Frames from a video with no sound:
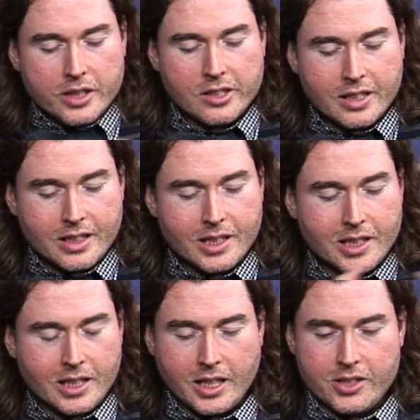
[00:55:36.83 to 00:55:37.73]
like
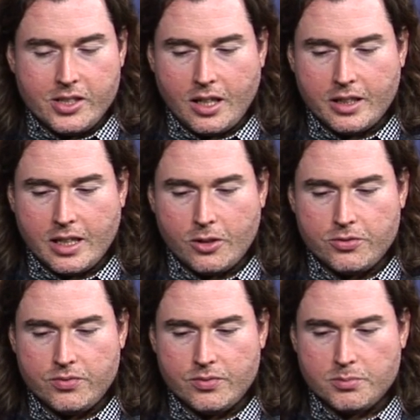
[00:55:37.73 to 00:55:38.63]
a knockout
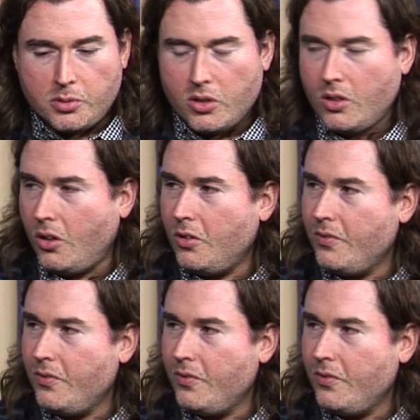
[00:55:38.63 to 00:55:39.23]
brawl.